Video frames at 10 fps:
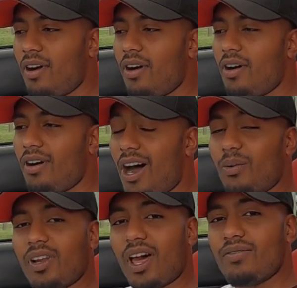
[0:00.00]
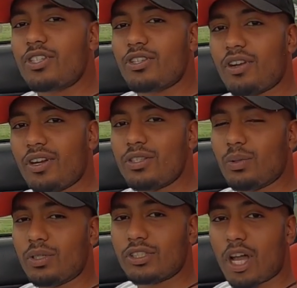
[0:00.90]
I would love to turn it
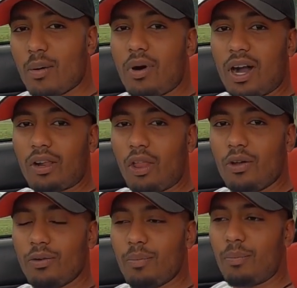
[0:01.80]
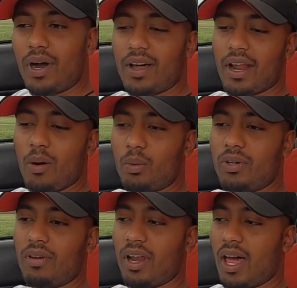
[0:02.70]
into a Type R clone, but I
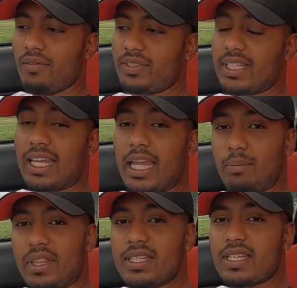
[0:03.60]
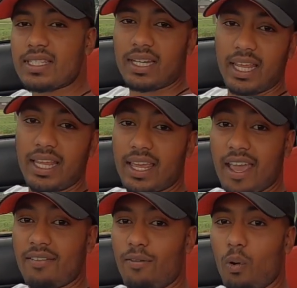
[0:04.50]
would love to keep this as an
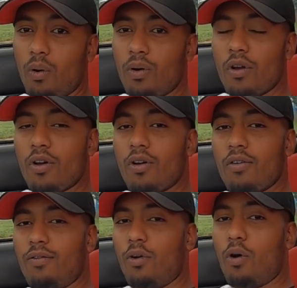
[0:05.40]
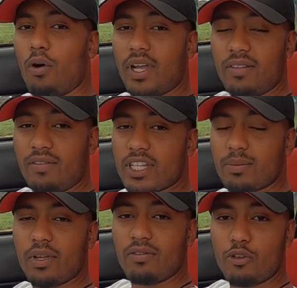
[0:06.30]
EK4 for
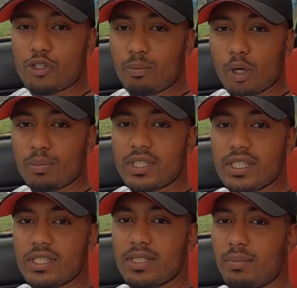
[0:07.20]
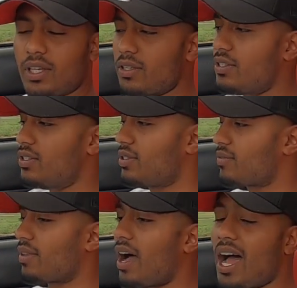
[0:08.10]
investment future purposes,
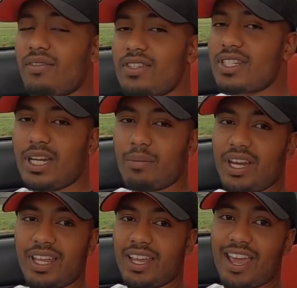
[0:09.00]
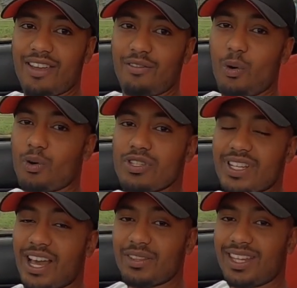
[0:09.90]
because I haven't seen many
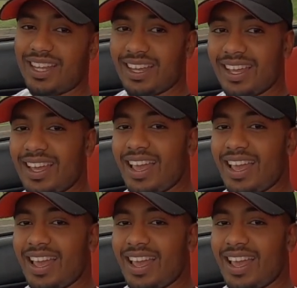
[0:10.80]
EK4s out there.